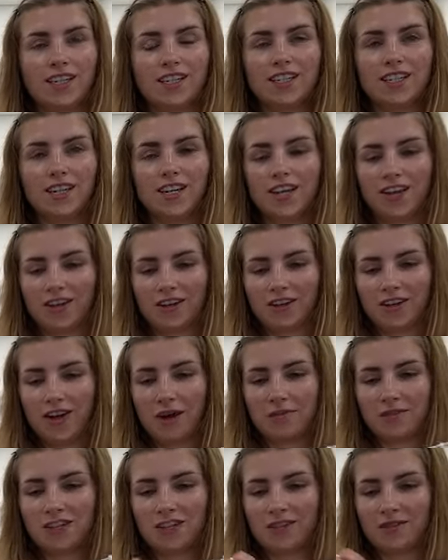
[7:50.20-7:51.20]
you know,
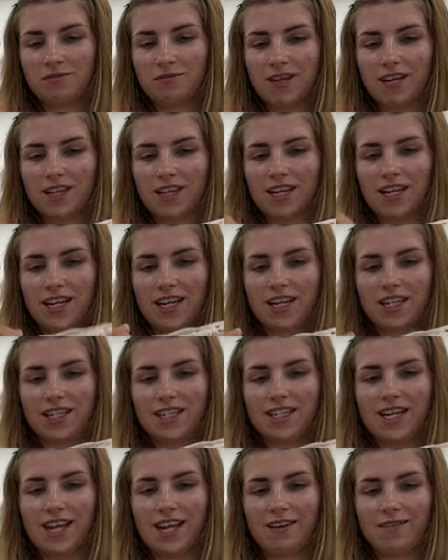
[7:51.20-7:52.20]
coming to work the
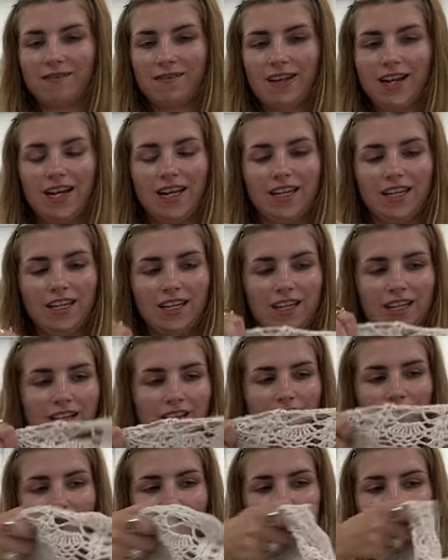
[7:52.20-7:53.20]
next day feeling
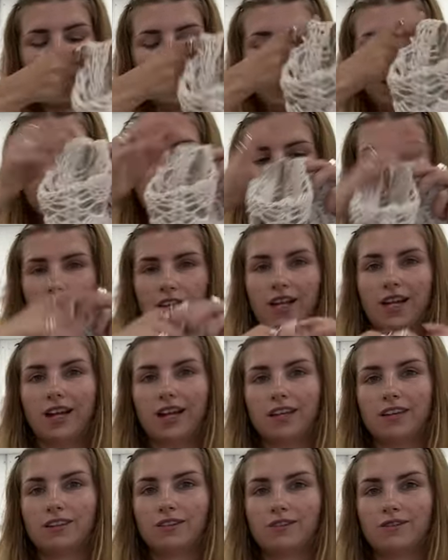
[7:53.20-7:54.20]
fresh and
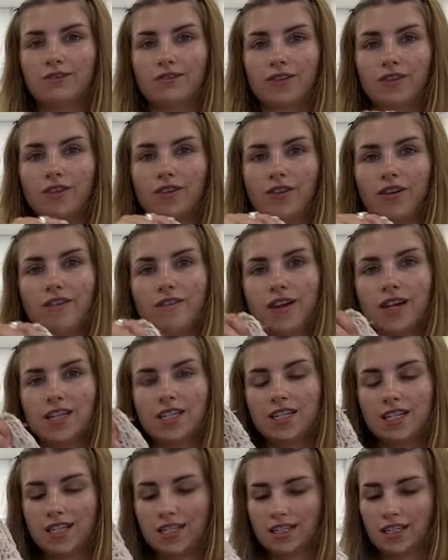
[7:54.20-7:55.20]
like full of
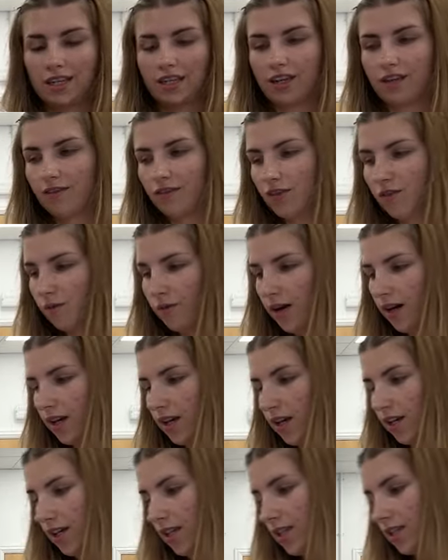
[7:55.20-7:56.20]
ideas. Like if you're
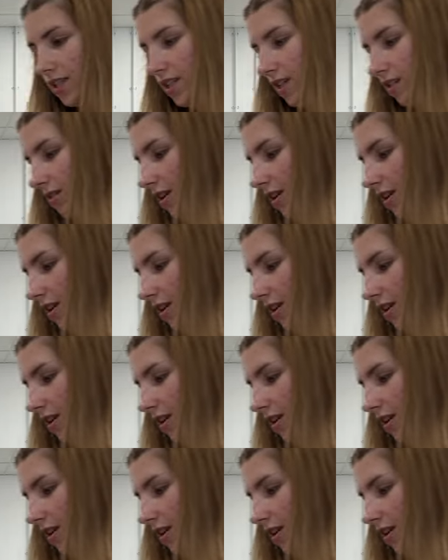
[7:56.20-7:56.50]
working until